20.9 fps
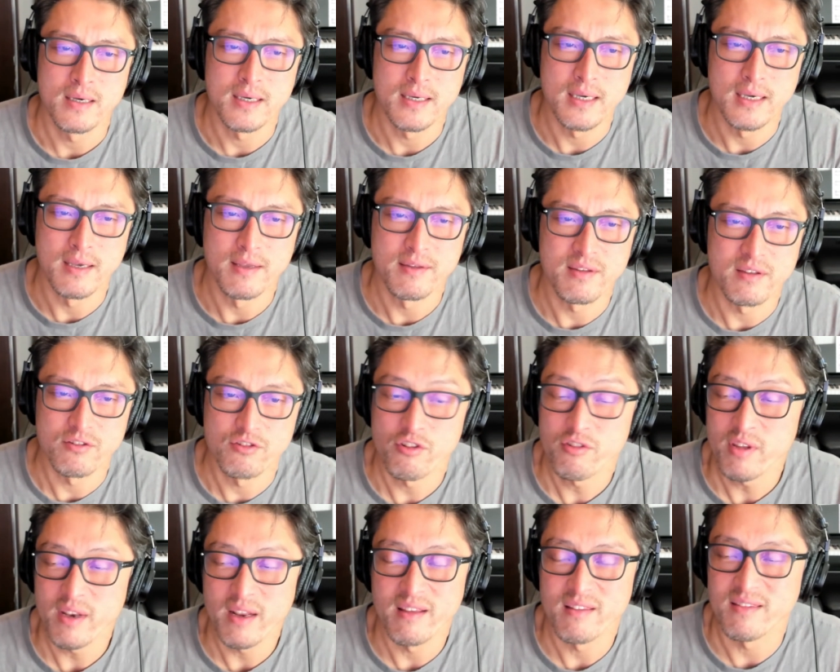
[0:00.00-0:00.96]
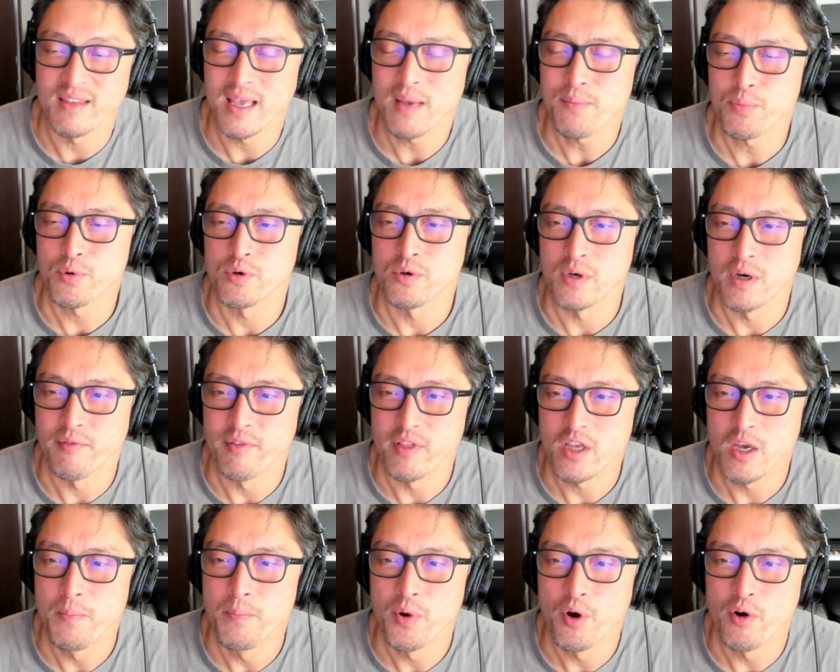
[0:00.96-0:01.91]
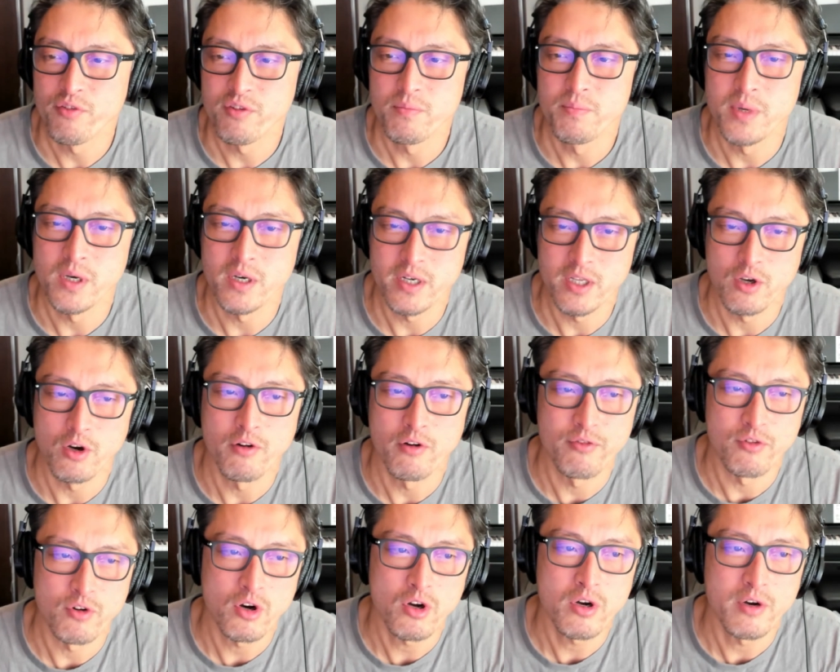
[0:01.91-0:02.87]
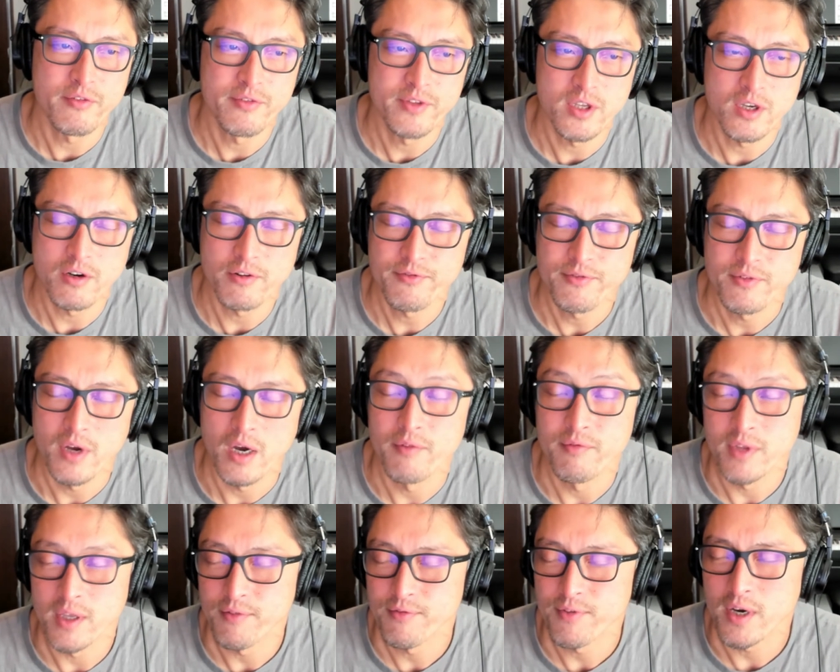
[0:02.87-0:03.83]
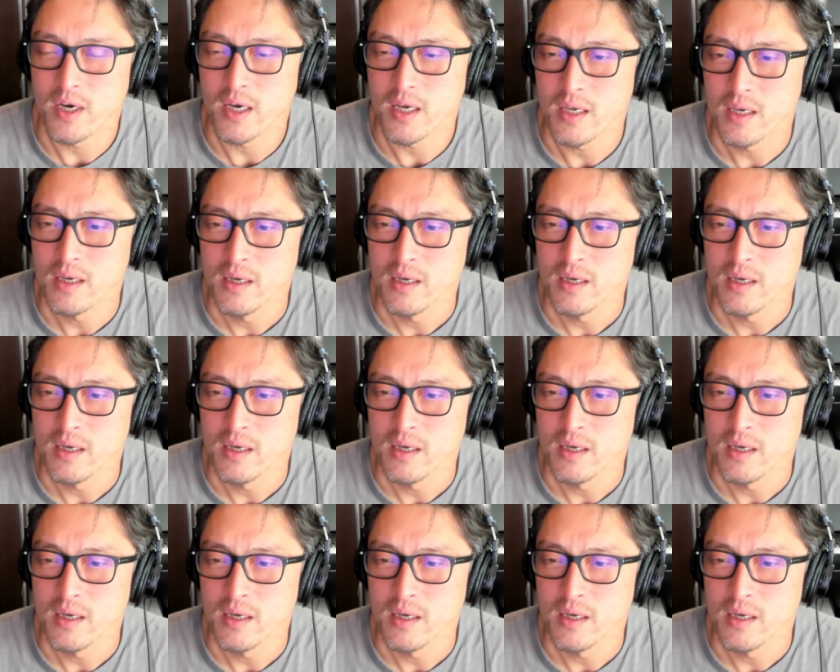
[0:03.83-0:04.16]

is just an example of the composability overall of DeFi,